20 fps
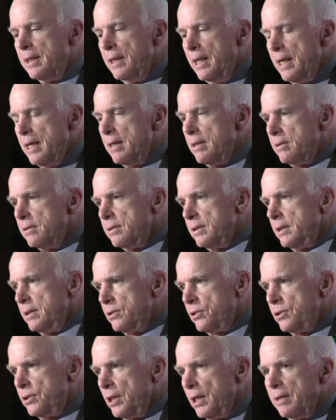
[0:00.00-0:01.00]
Now
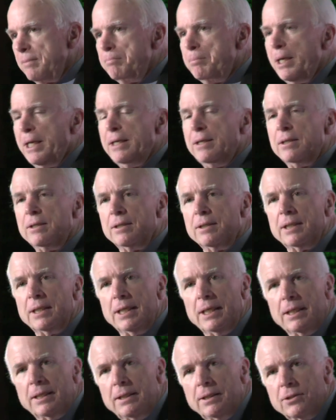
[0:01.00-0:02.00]
it's John Boehner
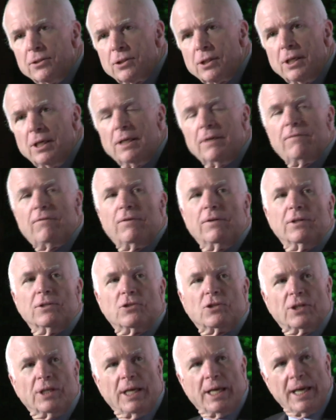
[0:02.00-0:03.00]
and his
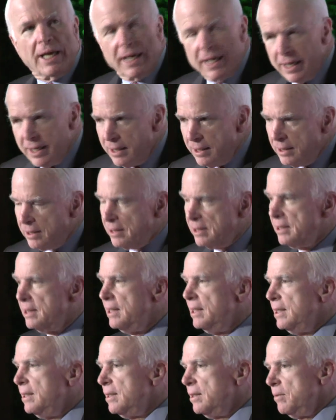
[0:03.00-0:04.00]
conference and
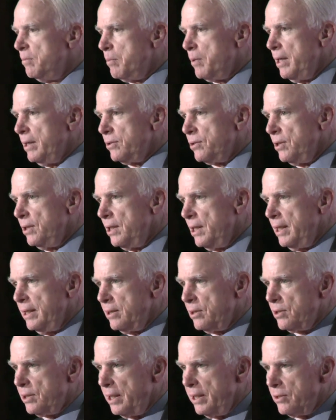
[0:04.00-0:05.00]
the President of the
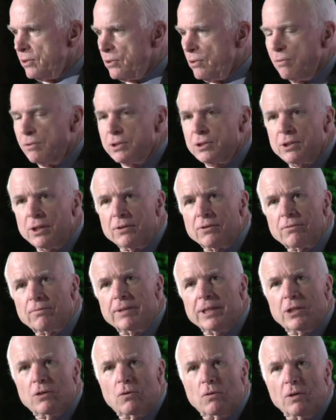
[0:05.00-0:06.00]
United States. So it's a
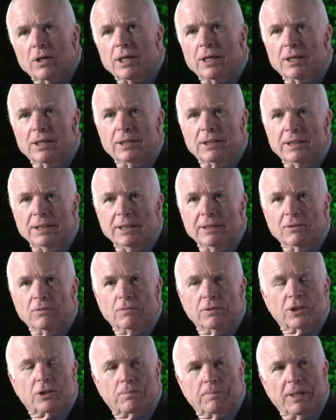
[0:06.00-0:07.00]
three-cornered deal,
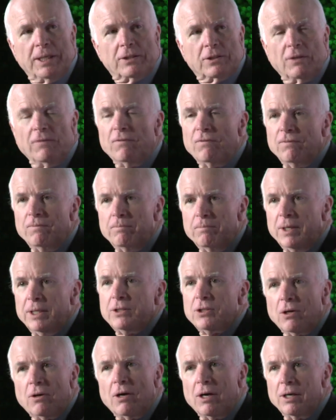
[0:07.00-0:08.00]
which makes it
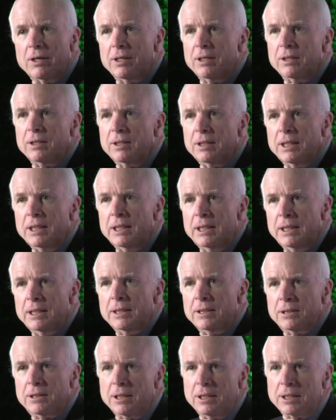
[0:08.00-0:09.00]
much harder
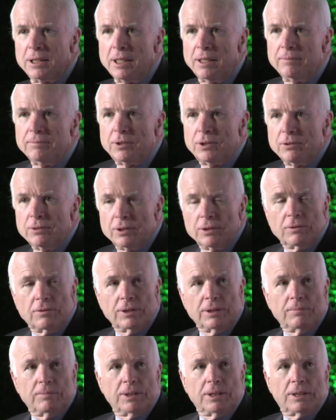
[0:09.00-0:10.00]
to come to an
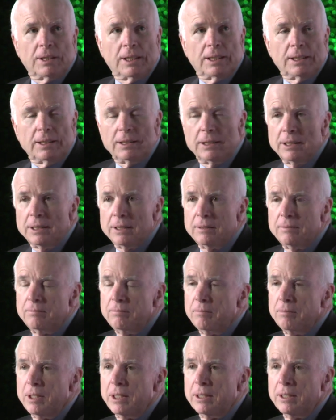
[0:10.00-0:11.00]
agreement than it did
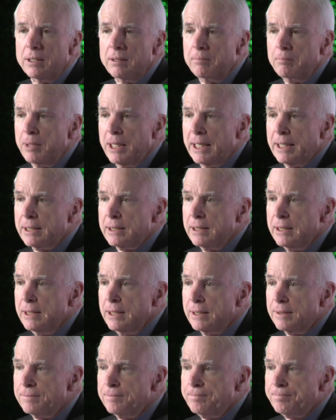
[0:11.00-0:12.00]
back
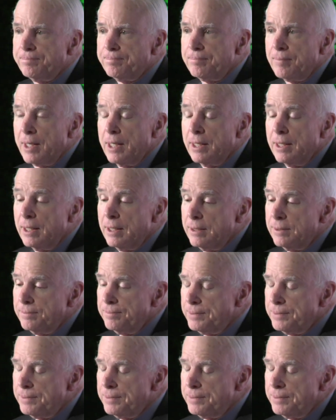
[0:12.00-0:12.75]
then. And